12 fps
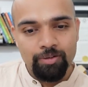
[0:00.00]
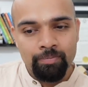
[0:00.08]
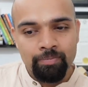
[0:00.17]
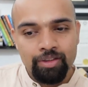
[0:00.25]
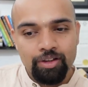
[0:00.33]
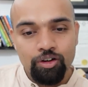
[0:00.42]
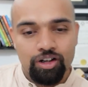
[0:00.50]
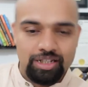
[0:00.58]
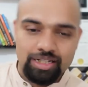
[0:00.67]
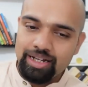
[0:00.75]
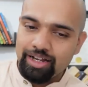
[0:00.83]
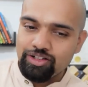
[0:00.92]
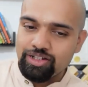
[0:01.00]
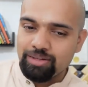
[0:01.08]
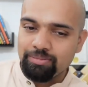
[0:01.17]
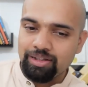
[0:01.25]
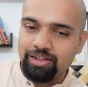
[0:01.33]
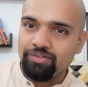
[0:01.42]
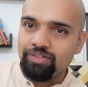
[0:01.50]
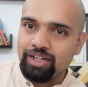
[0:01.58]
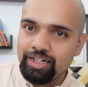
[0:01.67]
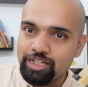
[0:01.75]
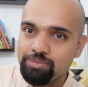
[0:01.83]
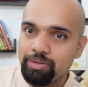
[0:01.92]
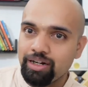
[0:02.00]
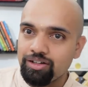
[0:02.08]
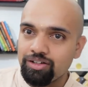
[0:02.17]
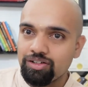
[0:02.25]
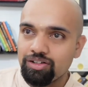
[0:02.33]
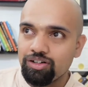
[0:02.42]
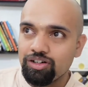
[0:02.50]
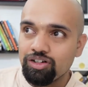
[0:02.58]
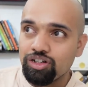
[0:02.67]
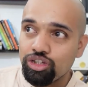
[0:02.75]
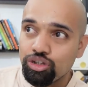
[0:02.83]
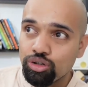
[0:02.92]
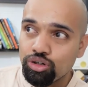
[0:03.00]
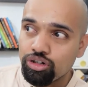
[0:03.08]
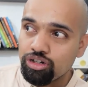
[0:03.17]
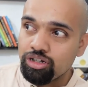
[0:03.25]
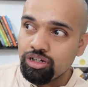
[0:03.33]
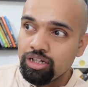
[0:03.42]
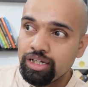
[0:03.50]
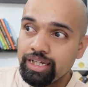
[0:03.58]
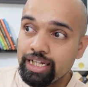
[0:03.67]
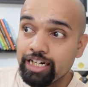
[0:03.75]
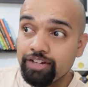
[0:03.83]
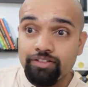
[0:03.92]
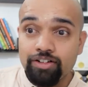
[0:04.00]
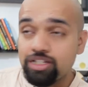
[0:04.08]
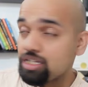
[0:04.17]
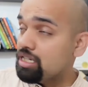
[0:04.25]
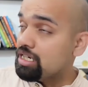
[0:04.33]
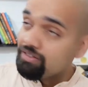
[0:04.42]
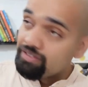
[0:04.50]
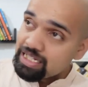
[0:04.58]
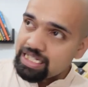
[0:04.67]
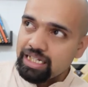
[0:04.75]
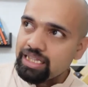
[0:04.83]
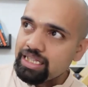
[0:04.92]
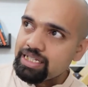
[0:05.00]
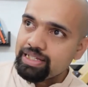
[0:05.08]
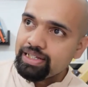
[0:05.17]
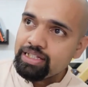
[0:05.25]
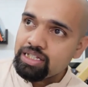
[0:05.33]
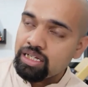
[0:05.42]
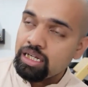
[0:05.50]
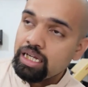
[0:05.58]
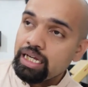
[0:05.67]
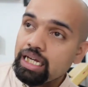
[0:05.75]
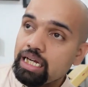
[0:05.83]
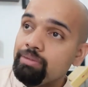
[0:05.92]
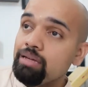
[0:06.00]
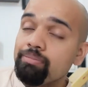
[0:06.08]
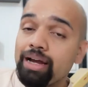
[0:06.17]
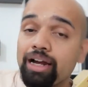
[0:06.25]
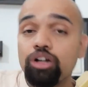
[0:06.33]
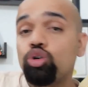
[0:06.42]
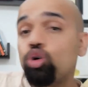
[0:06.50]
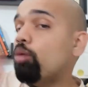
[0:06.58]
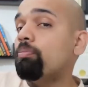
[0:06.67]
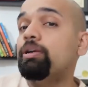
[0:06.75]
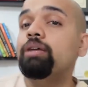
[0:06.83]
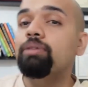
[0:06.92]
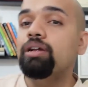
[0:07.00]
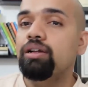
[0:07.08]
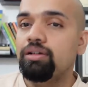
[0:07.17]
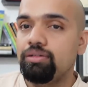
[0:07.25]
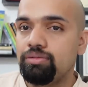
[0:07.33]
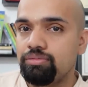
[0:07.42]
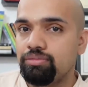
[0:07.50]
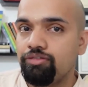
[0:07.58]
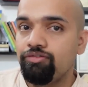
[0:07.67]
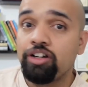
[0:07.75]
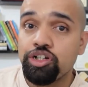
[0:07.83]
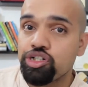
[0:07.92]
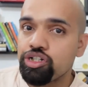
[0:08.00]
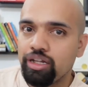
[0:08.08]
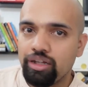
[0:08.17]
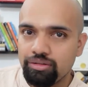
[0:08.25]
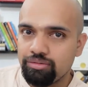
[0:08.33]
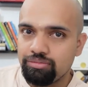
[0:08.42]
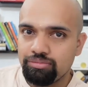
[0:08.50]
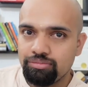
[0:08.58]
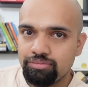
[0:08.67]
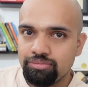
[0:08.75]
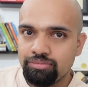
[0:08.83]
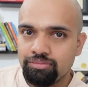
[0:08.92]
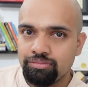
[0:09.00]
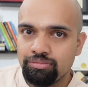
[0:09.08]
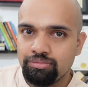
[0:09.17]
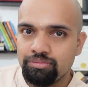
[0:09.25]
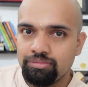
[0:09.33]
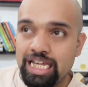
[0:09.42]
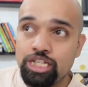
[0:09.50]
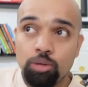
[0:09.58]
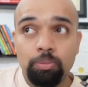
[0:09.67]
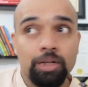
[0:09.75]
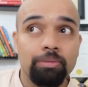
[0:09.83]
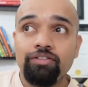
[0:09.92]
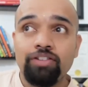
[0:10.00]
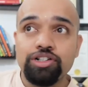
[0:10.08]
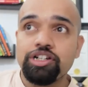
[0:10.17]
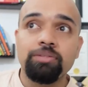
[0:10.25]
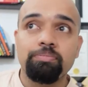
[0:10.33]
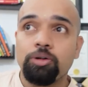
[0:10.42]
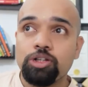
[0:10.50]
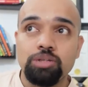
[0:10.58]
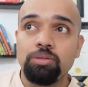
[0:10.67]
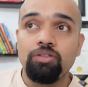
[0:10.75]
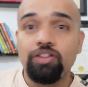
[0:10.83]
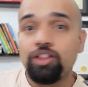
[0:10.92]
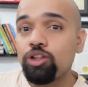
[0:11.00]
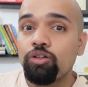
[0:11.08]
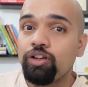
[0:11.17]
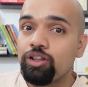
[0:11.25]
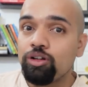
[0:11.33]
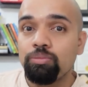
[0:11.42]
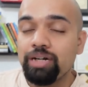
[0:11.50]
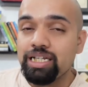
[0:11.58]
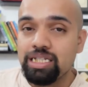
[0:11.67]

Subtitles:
or is it actually something that we can expect a cure or a reversal, in the sense coming back to optimal functioning? Is optimal functioning possible with or without medicine?